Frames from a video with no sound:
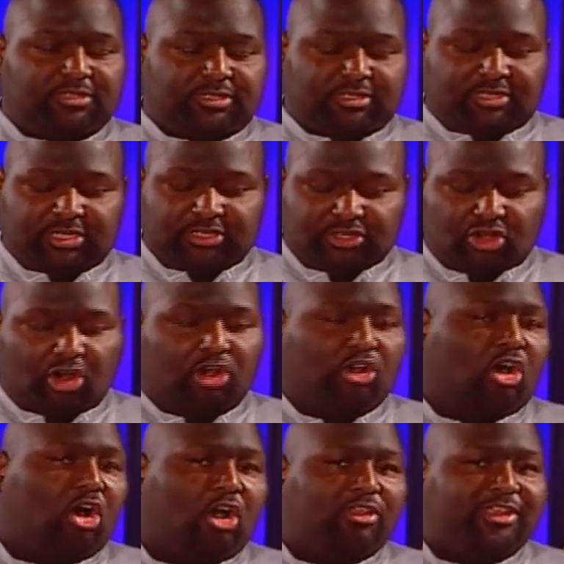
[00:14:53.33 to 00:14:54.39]
discard
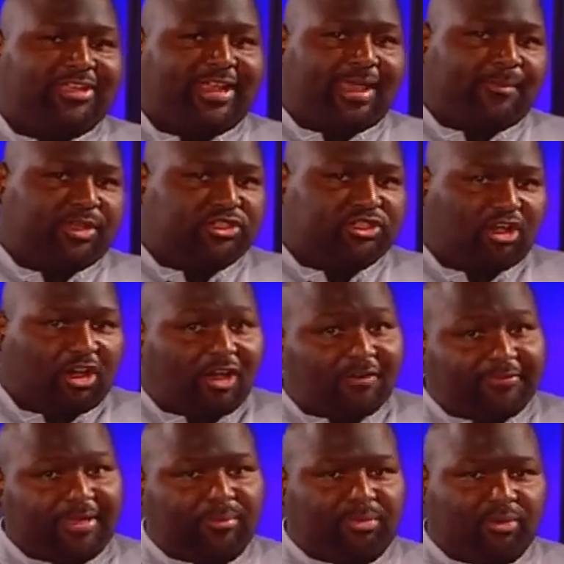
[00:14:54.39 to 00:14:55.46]
all the damage off
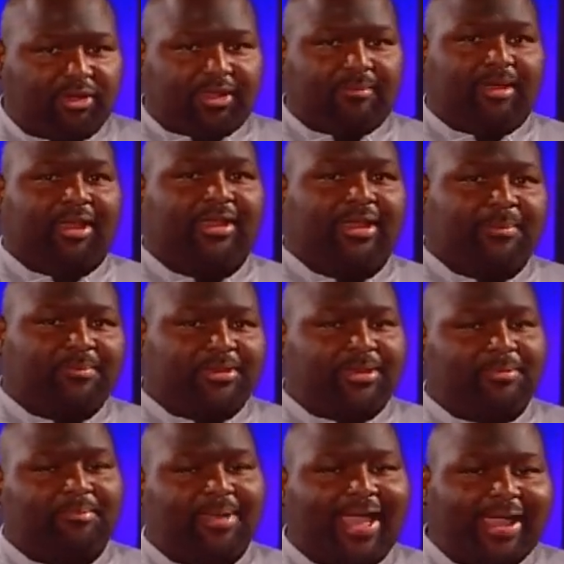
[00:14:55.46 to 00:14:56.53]
that Pokemon and put it
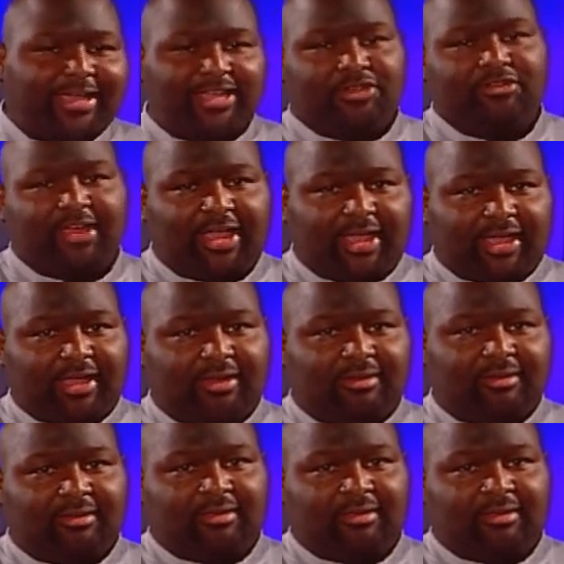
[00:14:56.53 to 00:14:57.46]
back in your hand,